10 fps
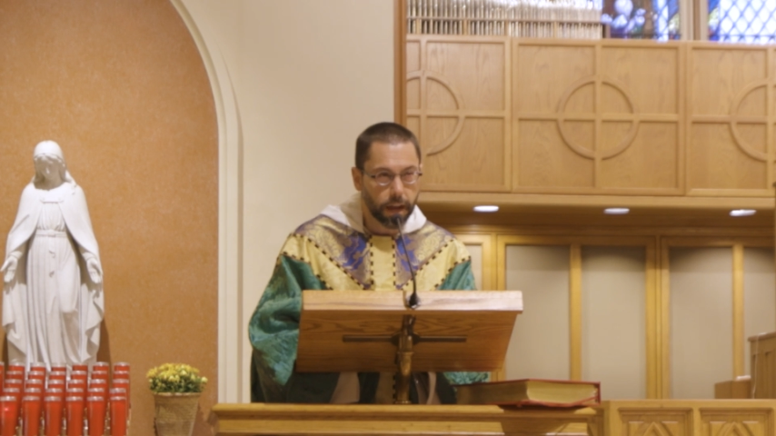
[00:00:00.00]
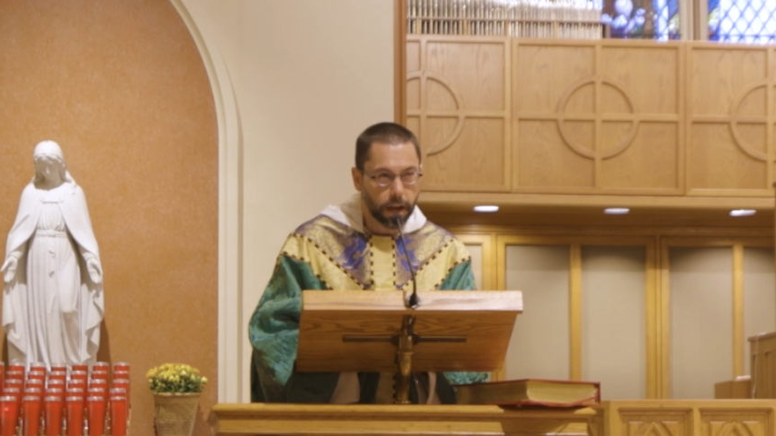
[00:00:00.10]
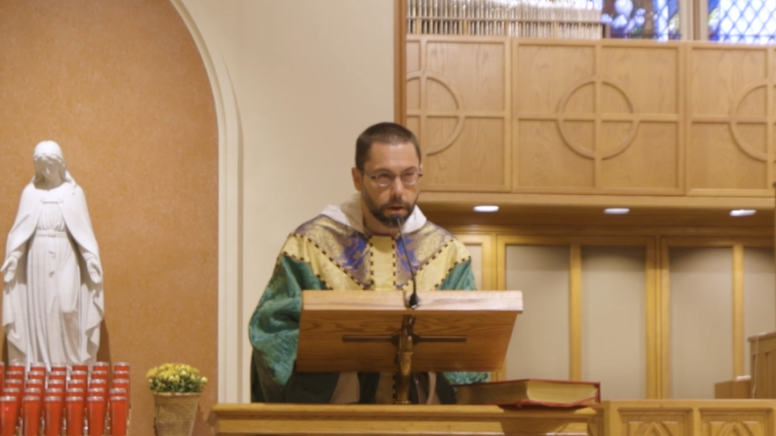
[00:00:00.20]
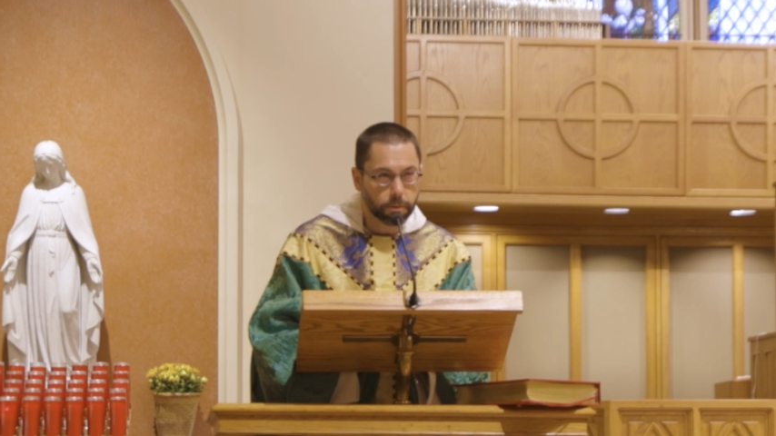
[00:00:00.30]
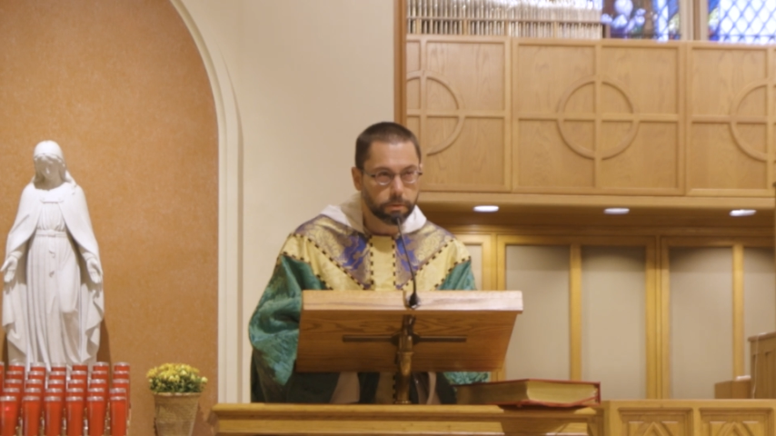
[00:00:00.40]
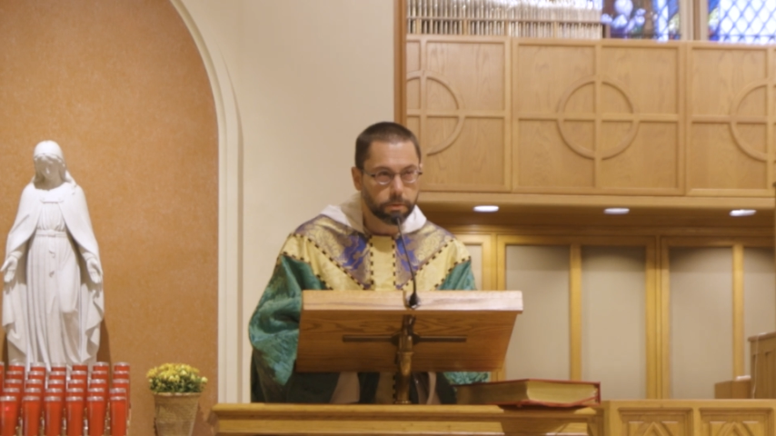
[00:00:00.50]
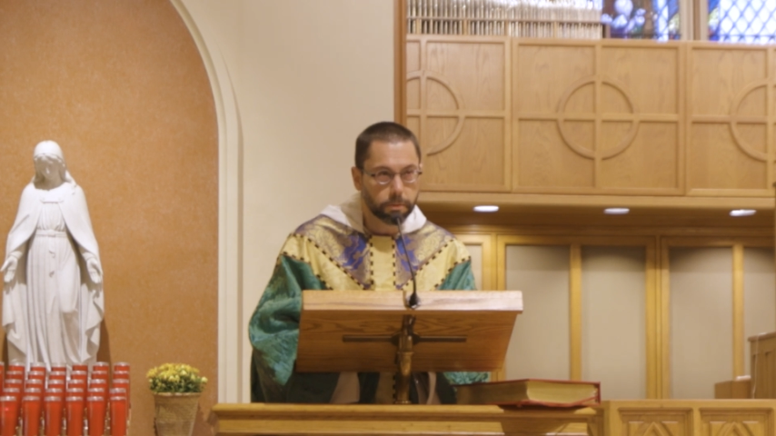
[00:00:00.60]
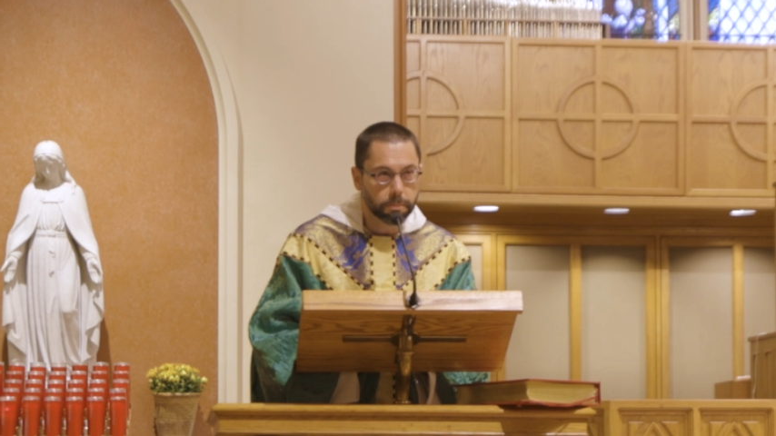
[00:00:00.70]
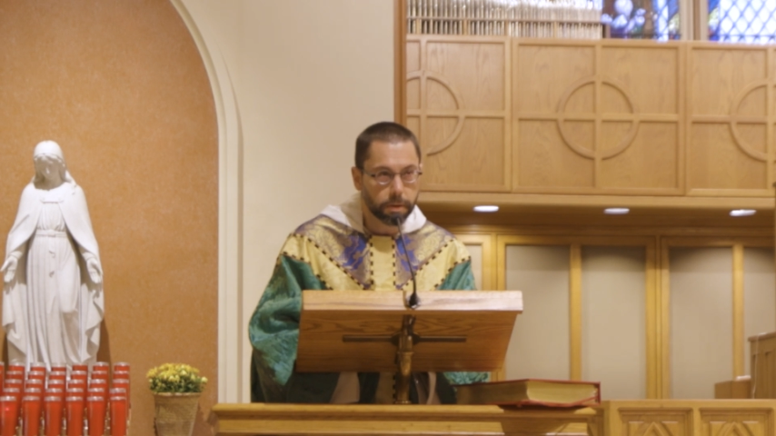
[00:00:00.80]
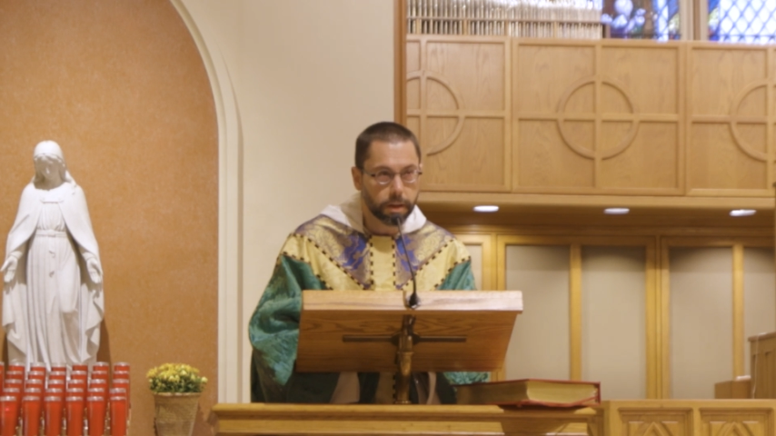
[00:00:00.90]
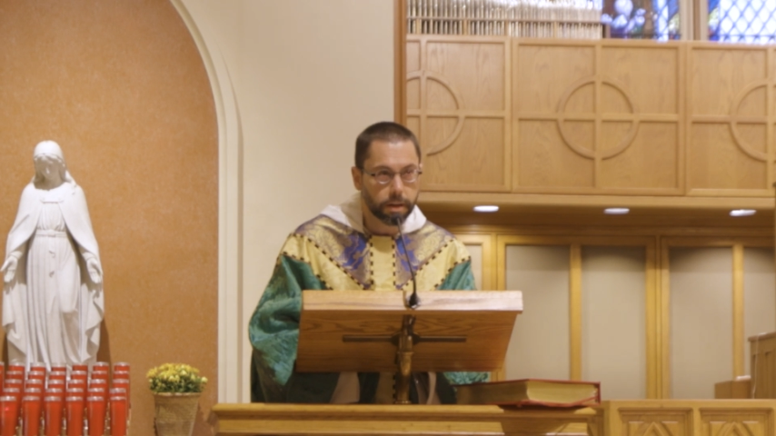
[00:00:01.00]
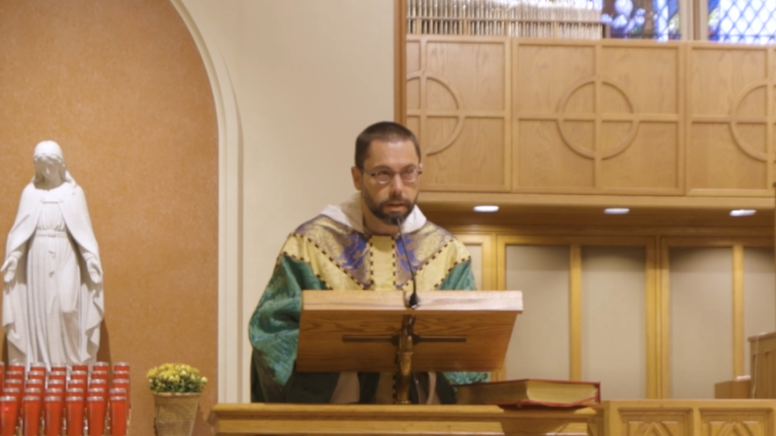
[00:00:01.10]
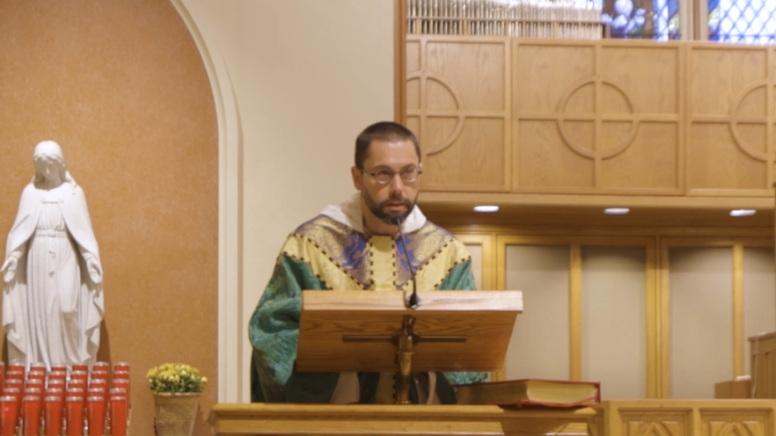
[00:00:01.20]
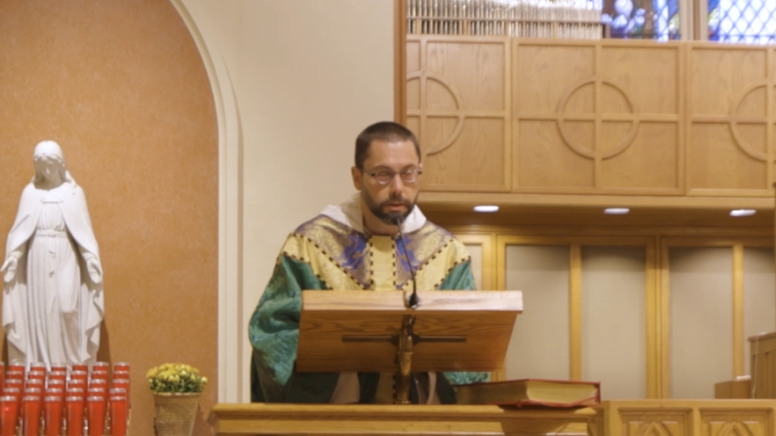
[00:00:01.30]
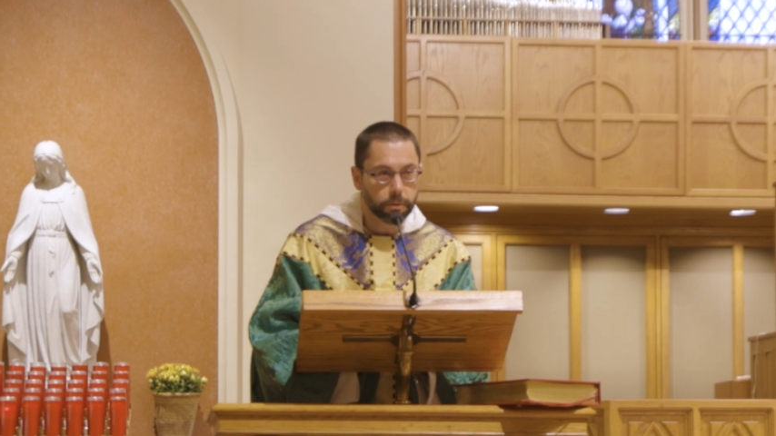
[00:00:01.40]
out to be
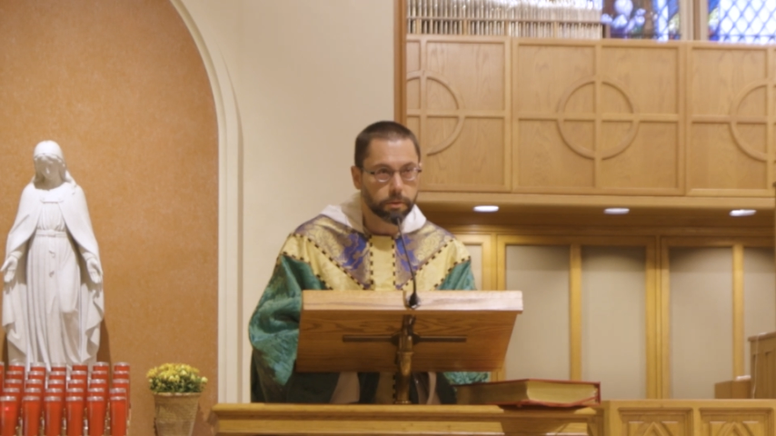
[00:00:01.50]
a little